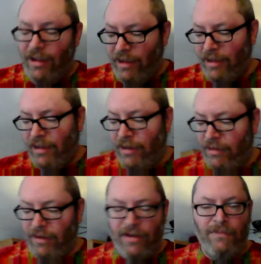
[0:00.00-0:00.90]

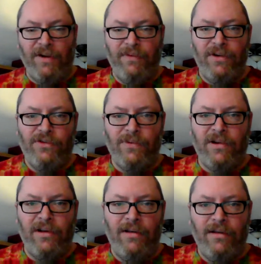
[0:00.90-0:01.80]
And my first
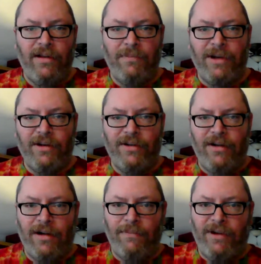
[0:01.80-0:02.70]
one that I'm going to
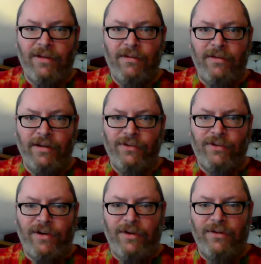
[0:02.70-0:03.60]
talk about is
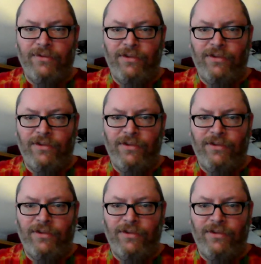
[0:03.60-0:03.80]
called